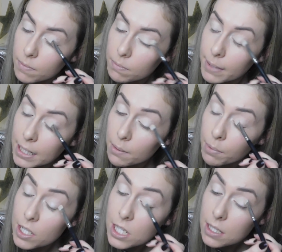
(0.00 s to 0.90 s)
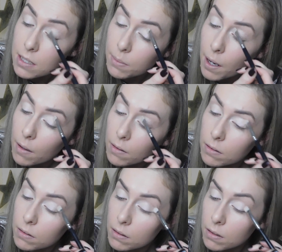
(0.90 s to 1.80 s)
makeup brushes as well.
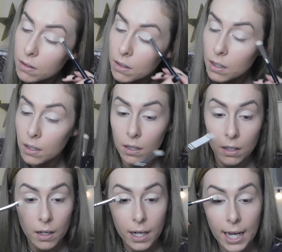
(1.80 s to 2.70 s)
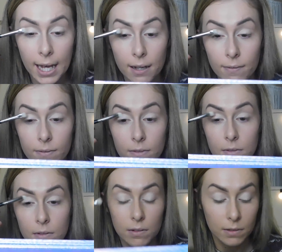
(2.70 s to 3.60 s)
Okay,
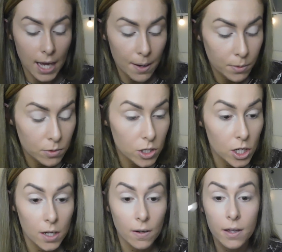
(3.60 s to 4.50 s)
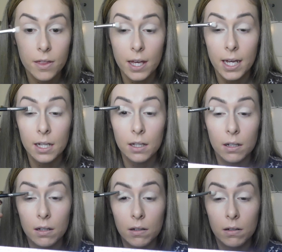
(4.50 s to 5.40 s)
that will do, I think.